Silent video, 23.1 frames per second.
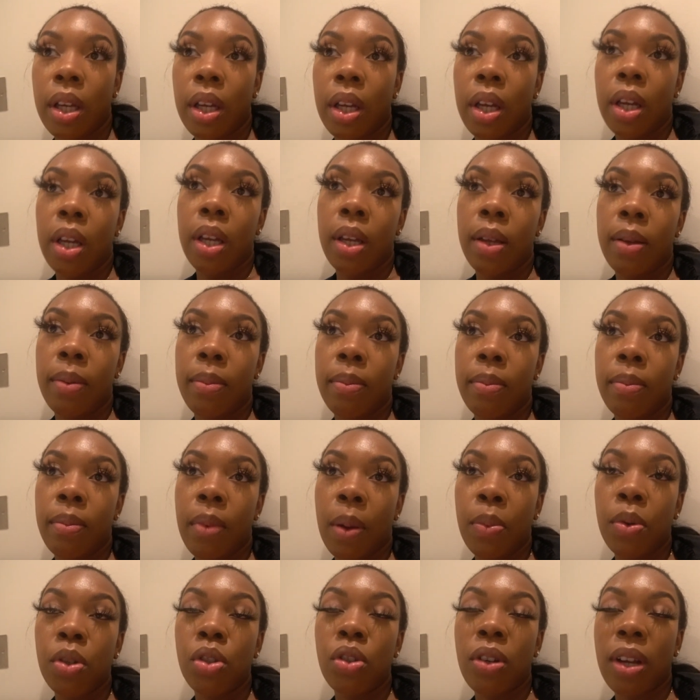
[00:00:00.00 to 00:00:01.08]
I'm
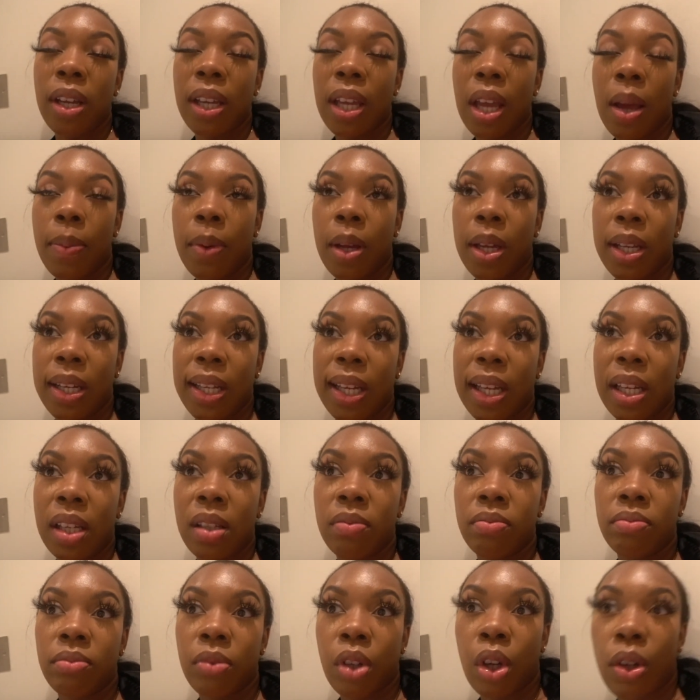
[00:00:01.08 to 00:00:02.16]
gonna try and get up early,
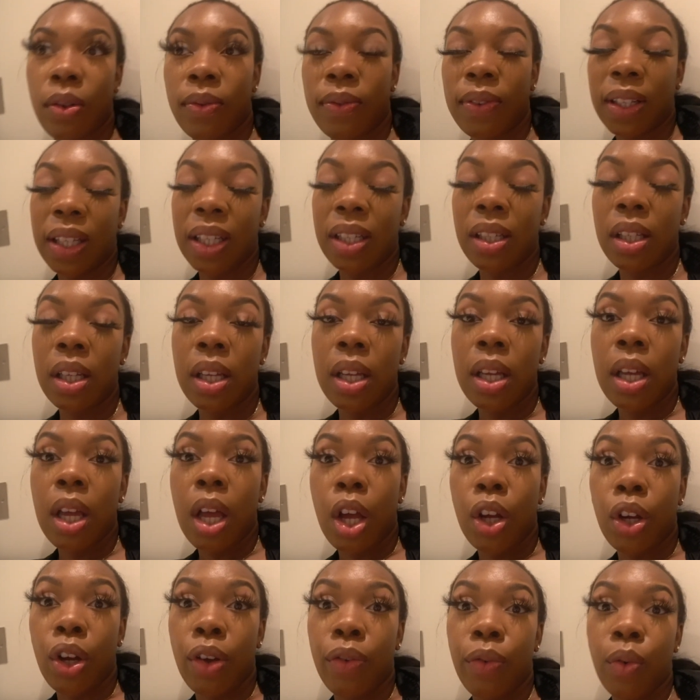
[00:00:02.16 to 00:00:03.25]
hopefully,
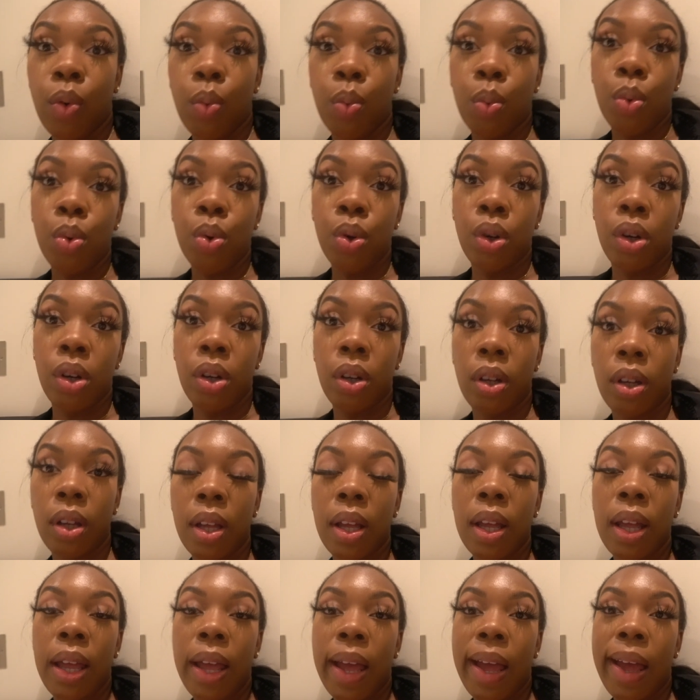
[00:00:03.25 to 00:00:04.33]
and go for a walk,
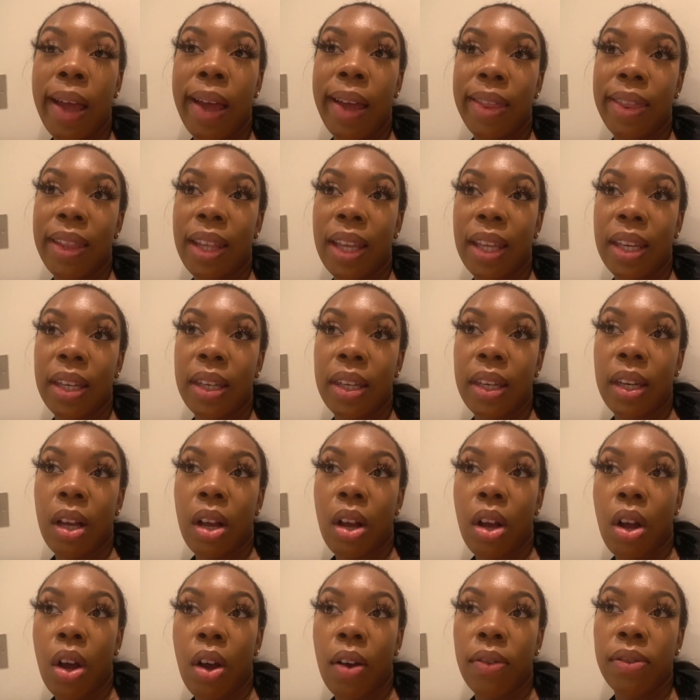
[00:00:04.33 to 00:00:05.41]
and then
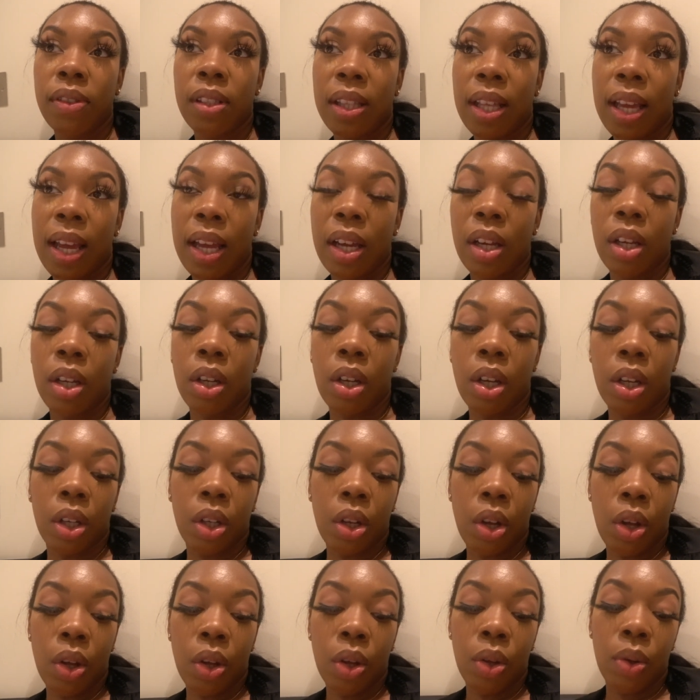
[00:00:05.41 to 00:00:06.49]
after that
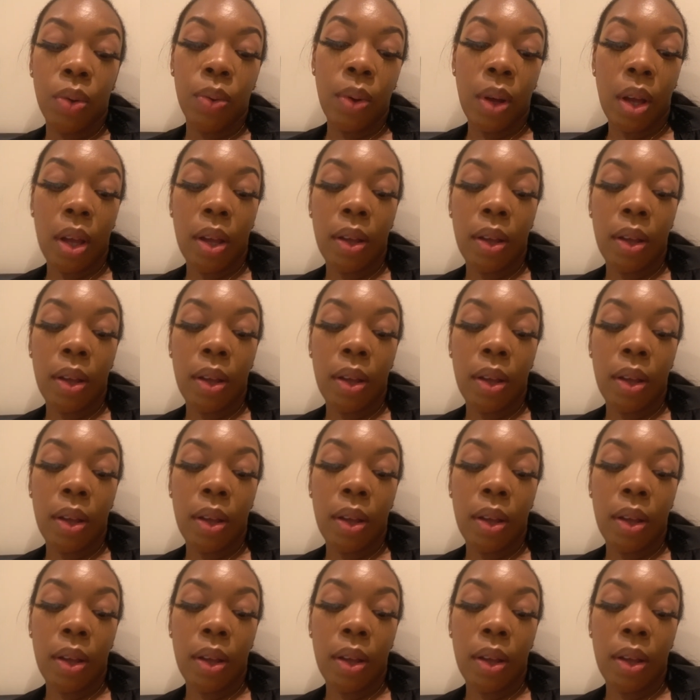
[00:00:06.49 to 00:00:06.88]
go